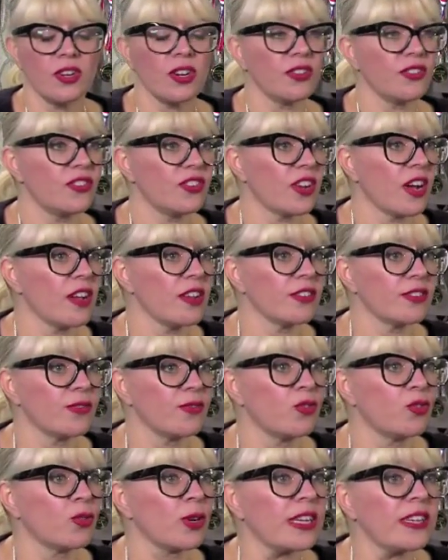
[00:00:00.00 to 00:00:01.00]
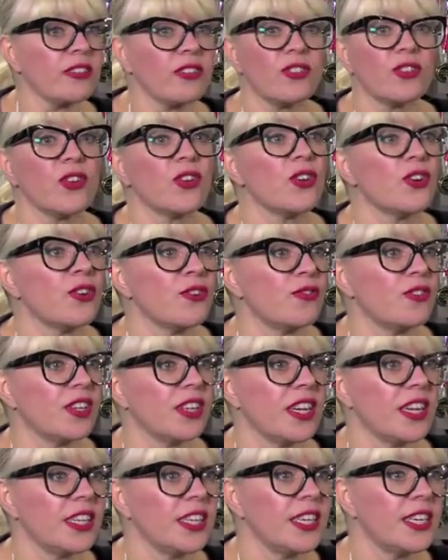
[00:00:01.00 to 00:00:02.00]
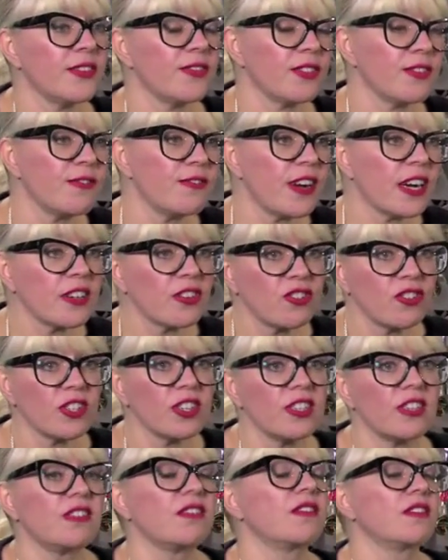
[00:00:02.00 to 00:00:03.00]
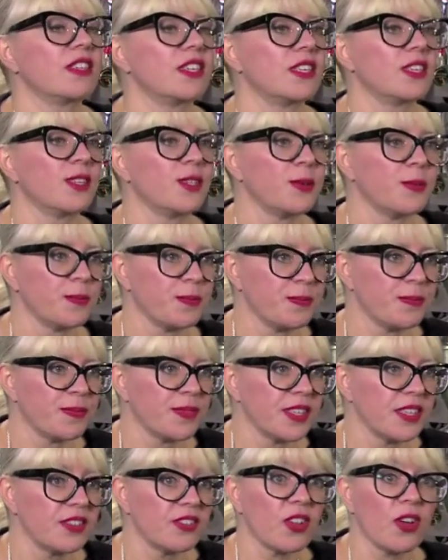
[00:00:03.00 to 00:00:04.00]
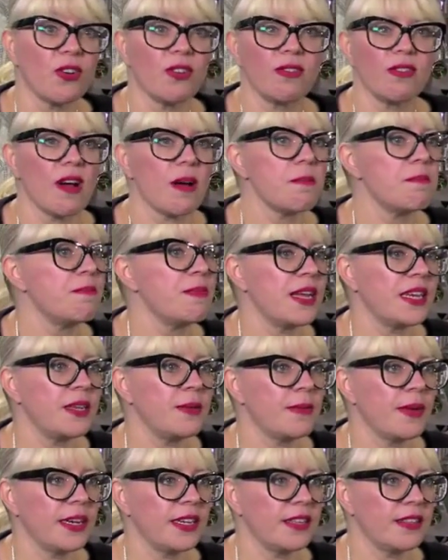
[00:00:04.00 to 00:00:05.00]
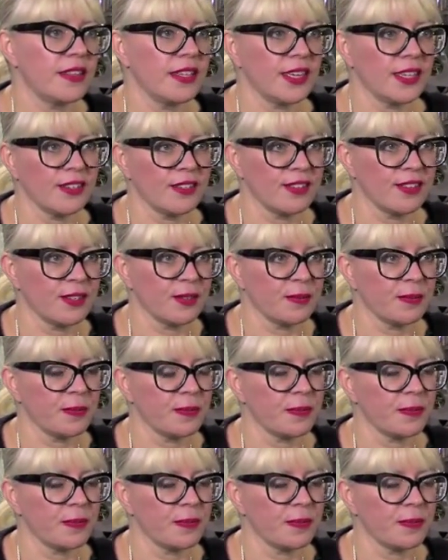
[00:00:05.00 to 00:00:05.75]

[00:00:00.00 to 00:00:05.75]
styles of drinks served at any given function. So many, many things.